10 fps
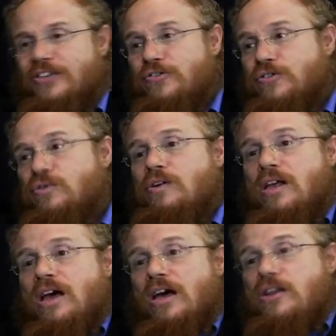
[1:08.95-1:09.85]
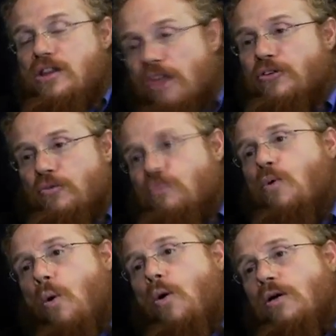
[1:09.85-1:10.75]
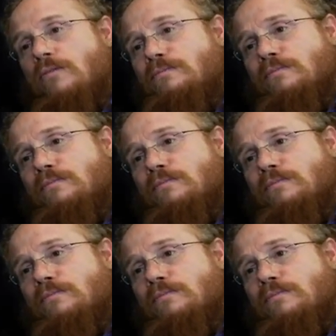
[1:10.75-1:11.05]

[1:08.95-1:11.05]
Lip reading: into another role,